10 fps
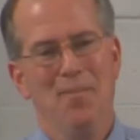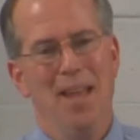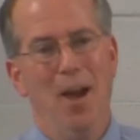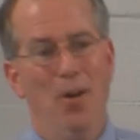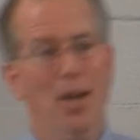
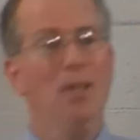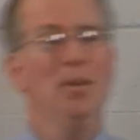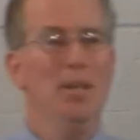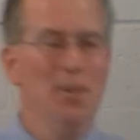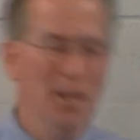how
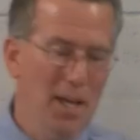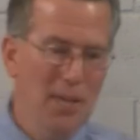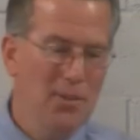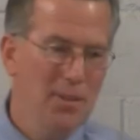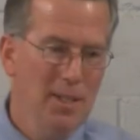hungry you
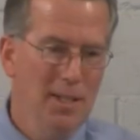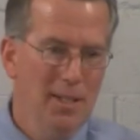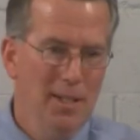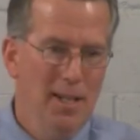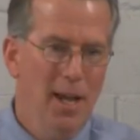get,
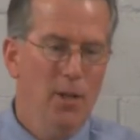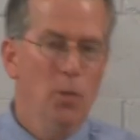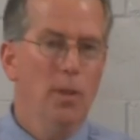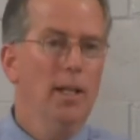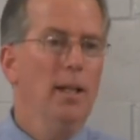how you
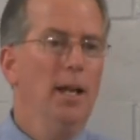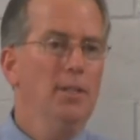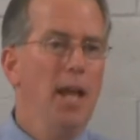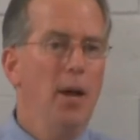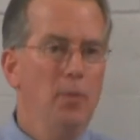
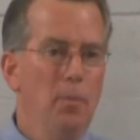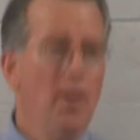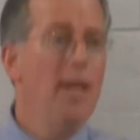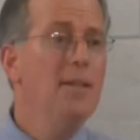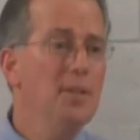realize how
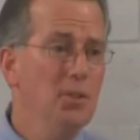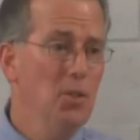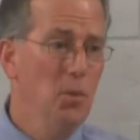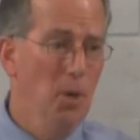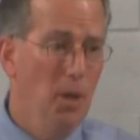dependent
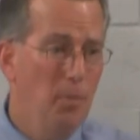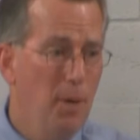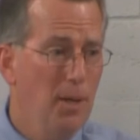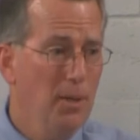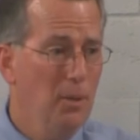you are
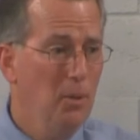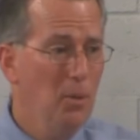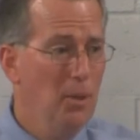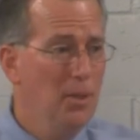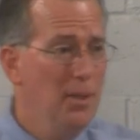upon the
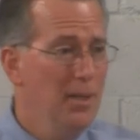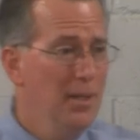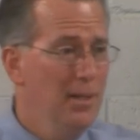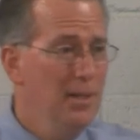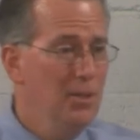Lord
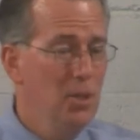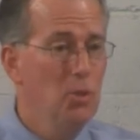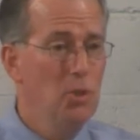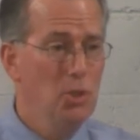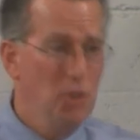to
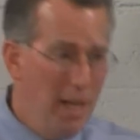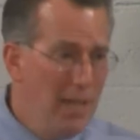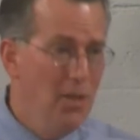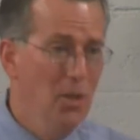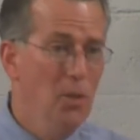
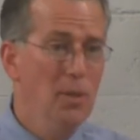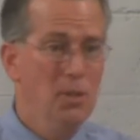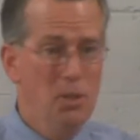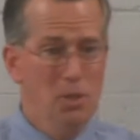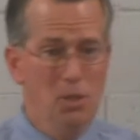sustain you and
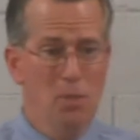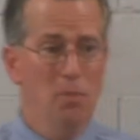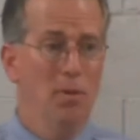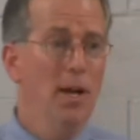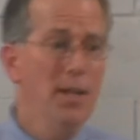to just
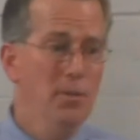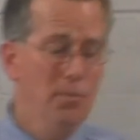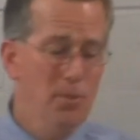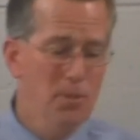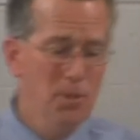provide the
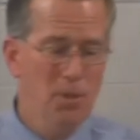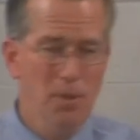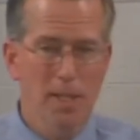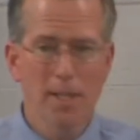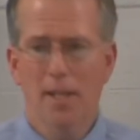food that you
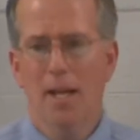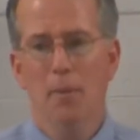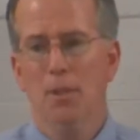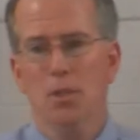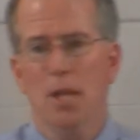need. I
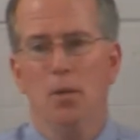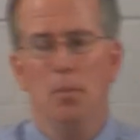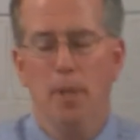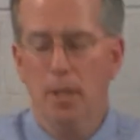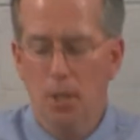mean, just how
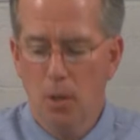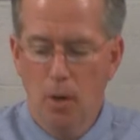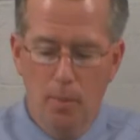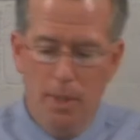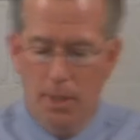dependent you are
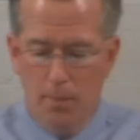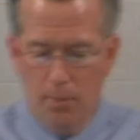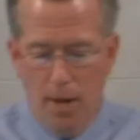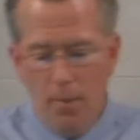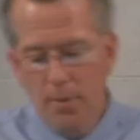upon Him
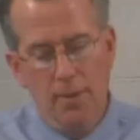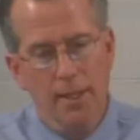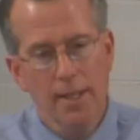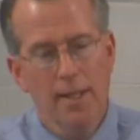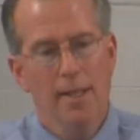for
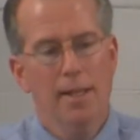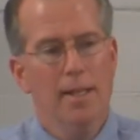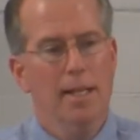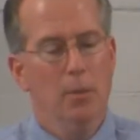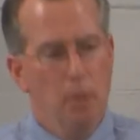everything.
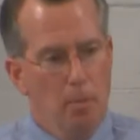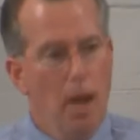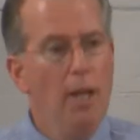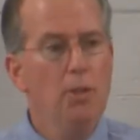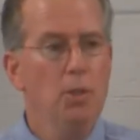It
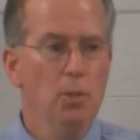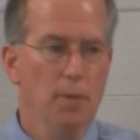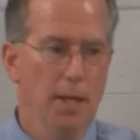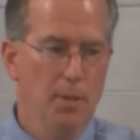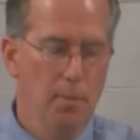reminds you of
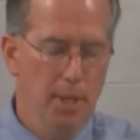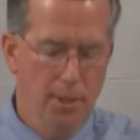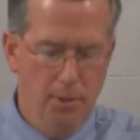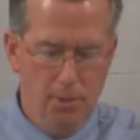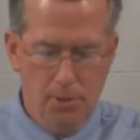that
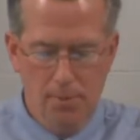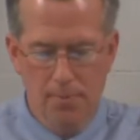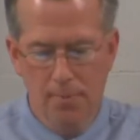dependence.